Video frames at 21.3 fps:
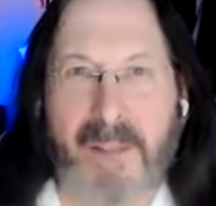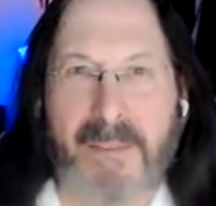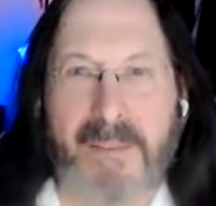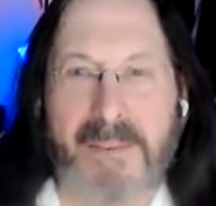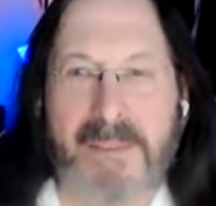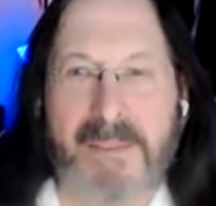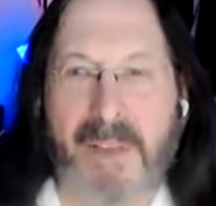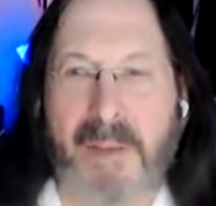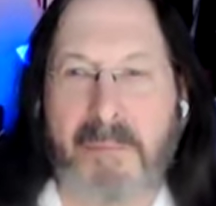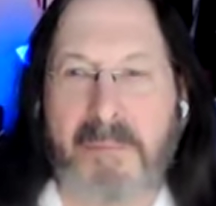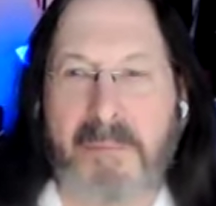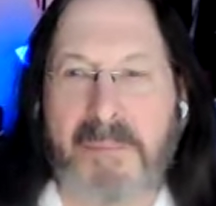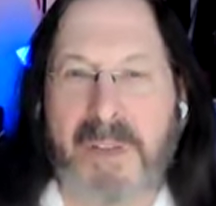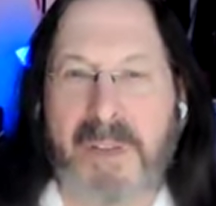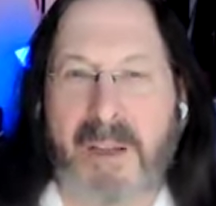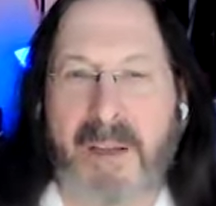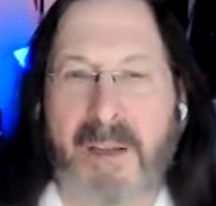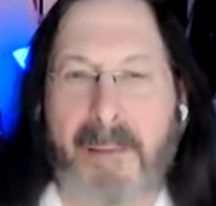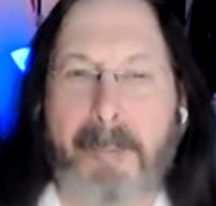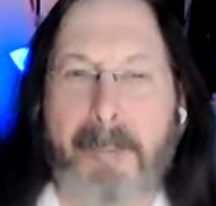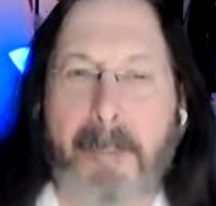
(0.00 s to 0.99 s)
At the same
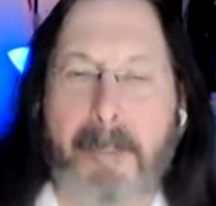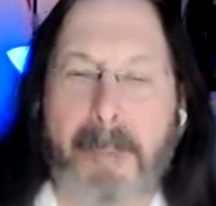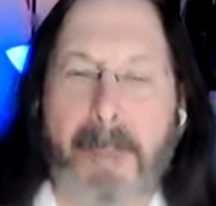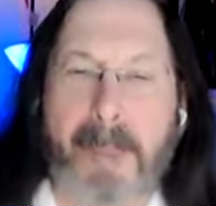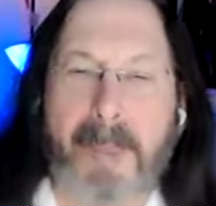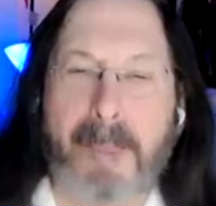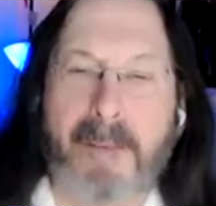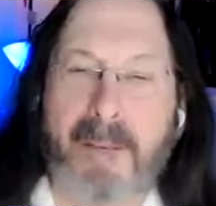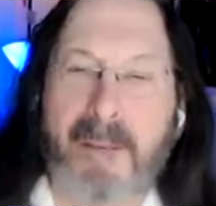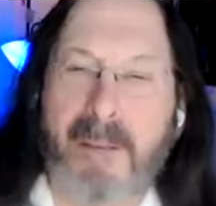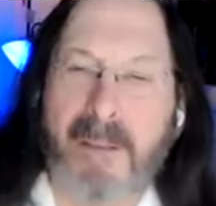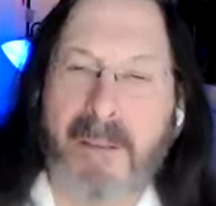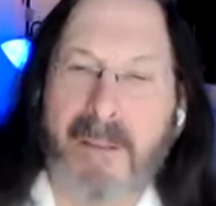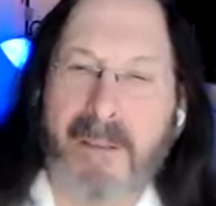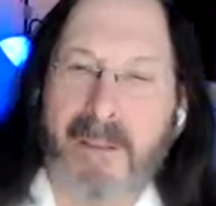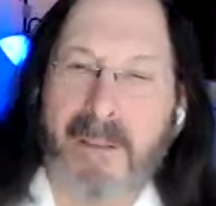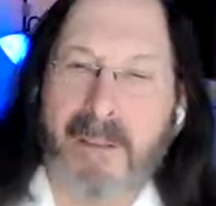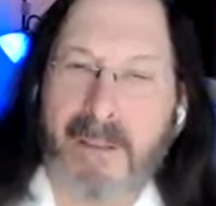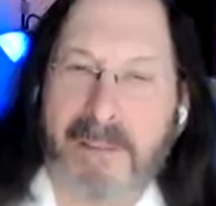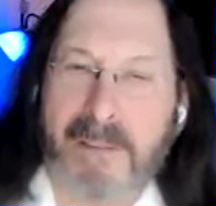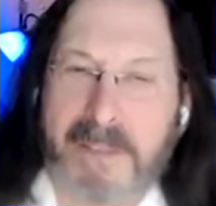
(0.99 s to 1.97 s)
time,
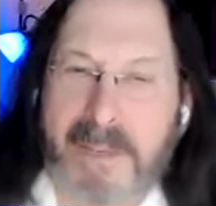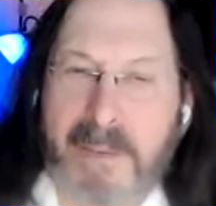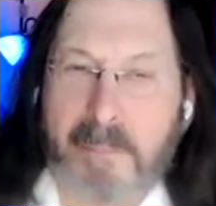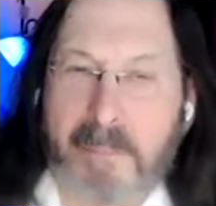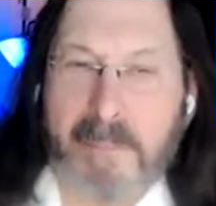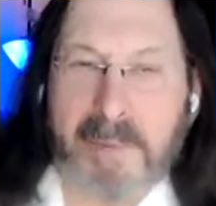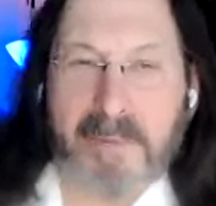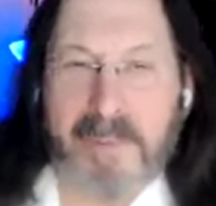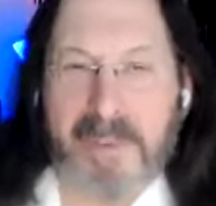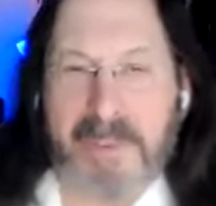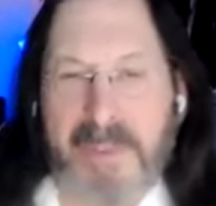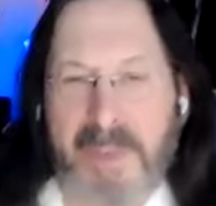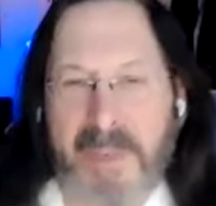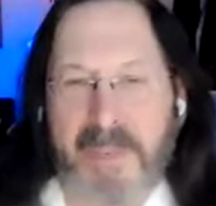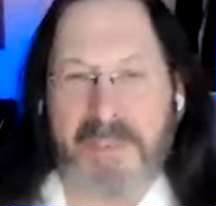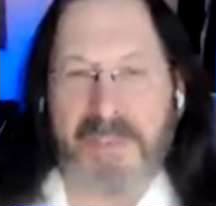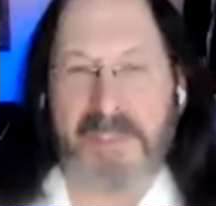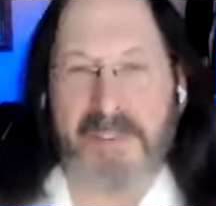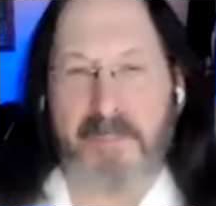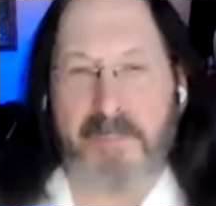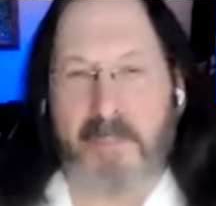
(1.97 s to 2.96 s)
a deep
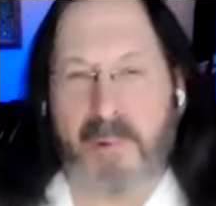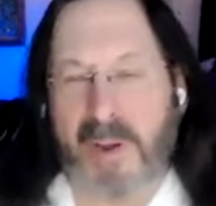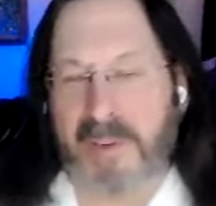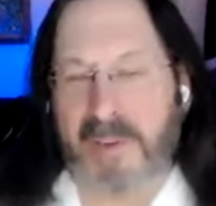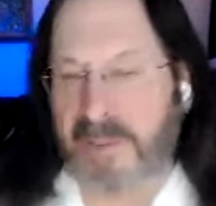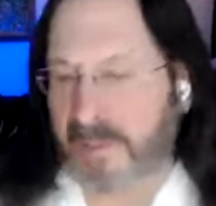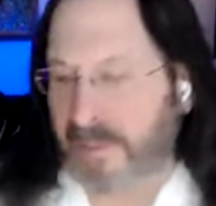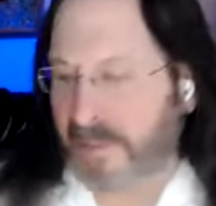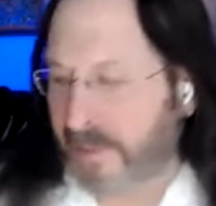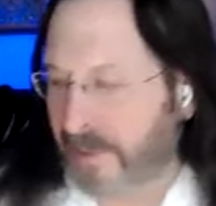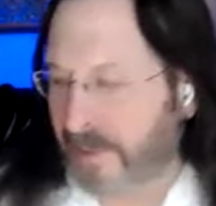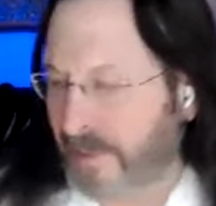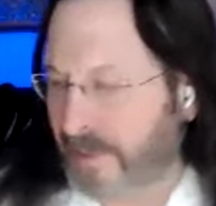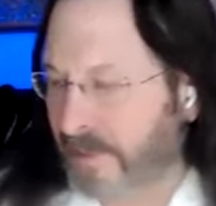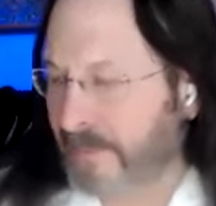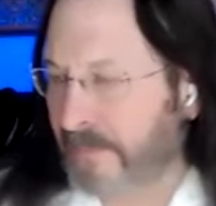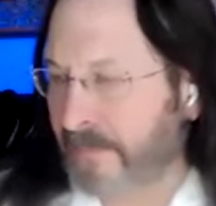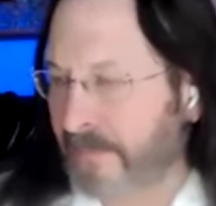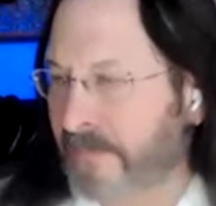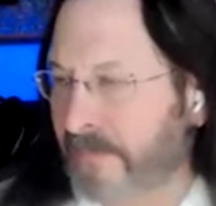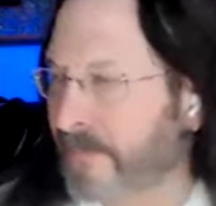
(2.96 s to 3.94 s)
invitation of presence
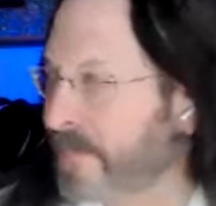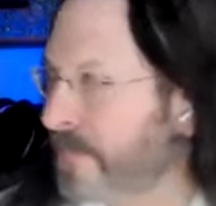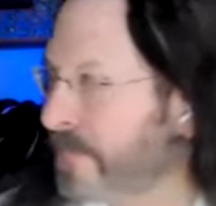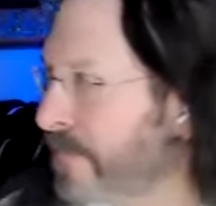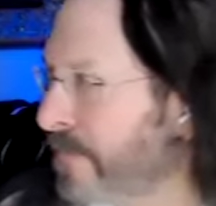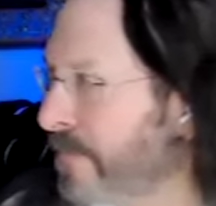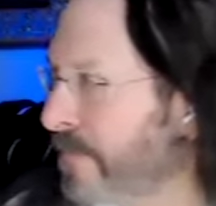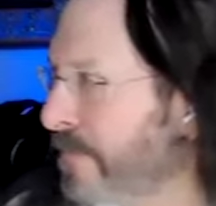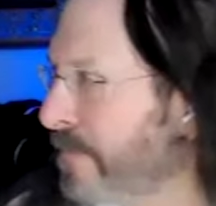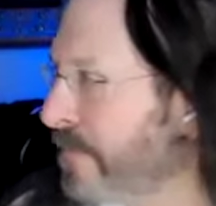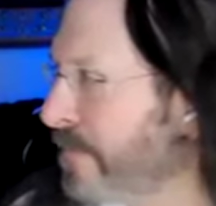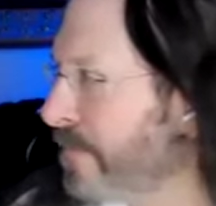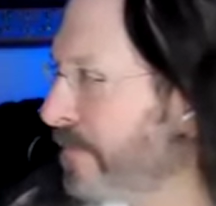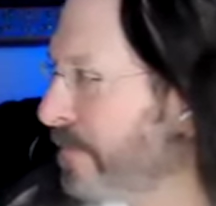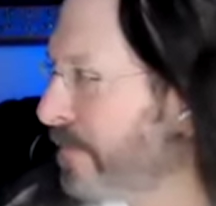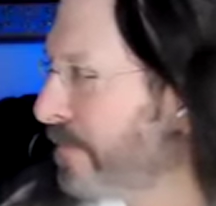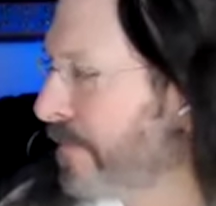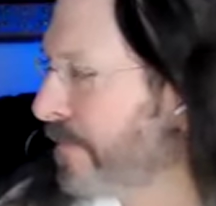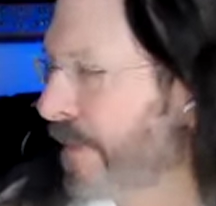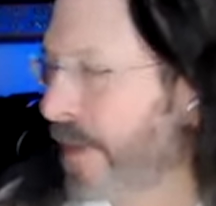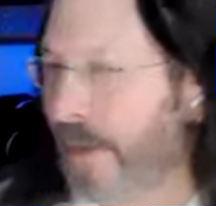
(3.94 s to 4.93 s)

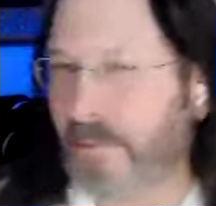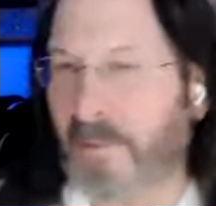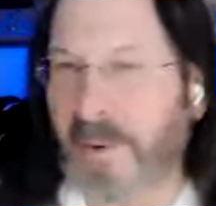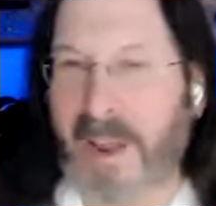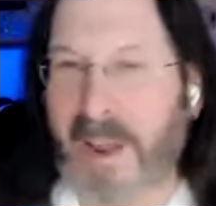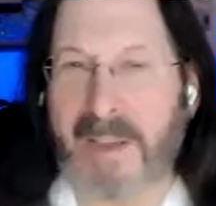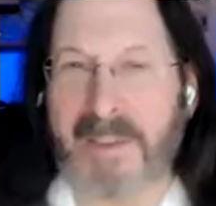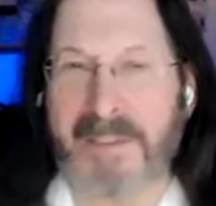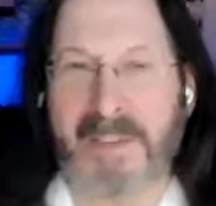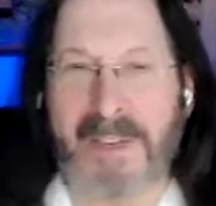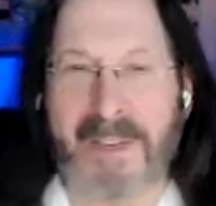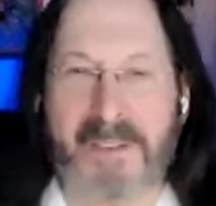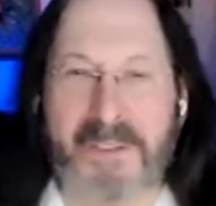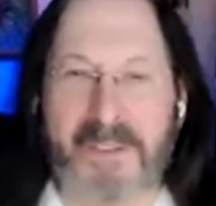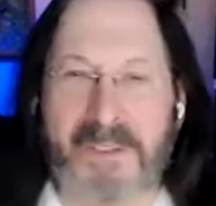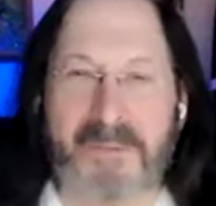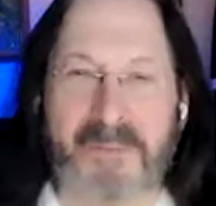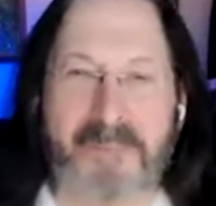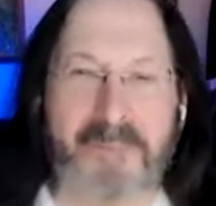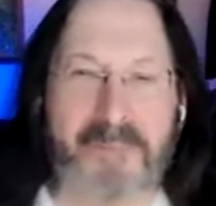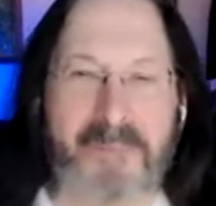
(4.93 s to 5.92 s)
and
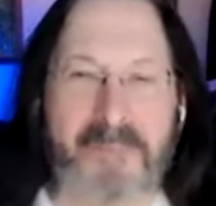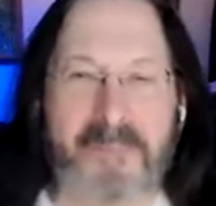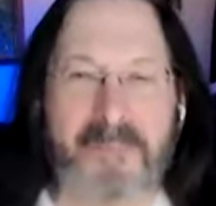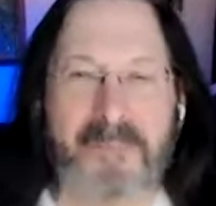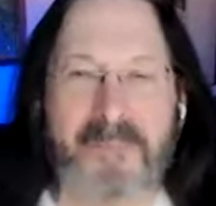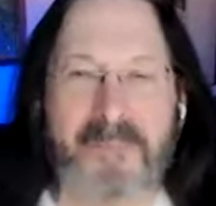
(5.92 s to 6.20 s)
relaxation.